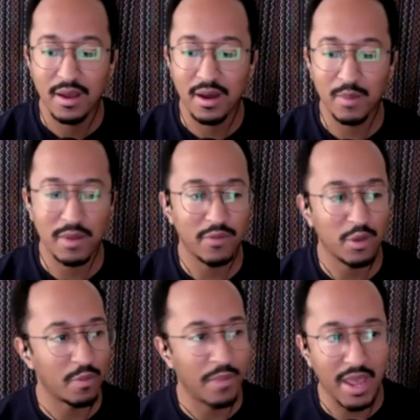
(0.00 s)
um, even though
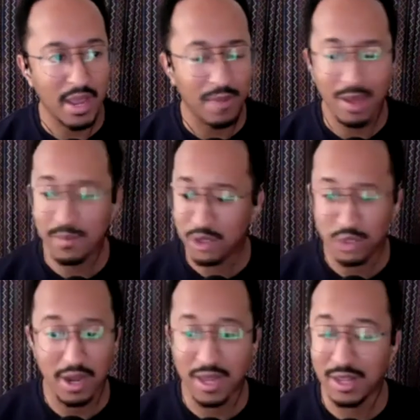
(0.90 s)
the band might be
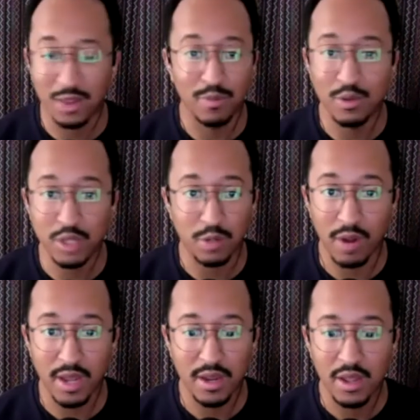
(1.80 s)
trying to get the music
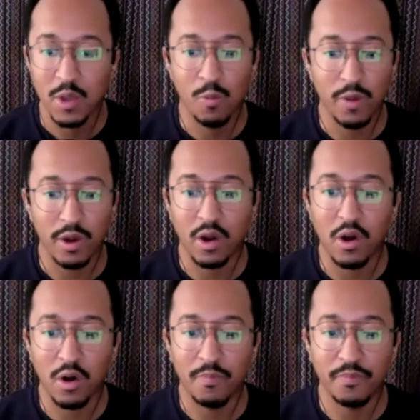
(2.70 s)
right, we're
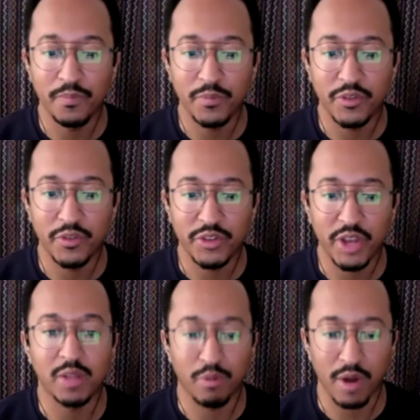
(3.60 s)
all
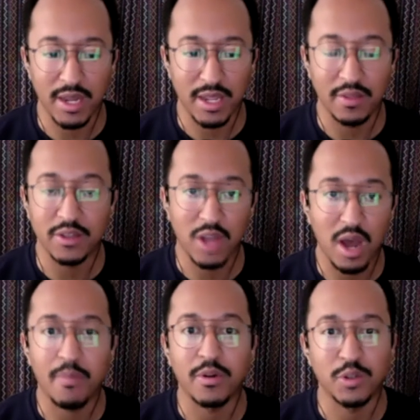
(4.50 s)
celebrating this
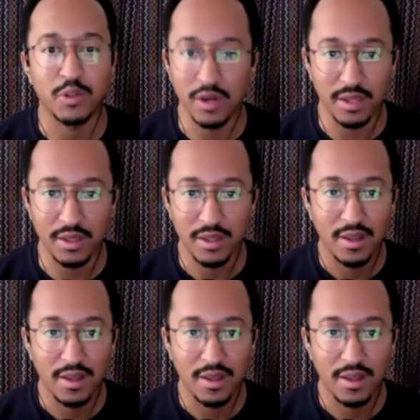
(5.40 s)
opportunity.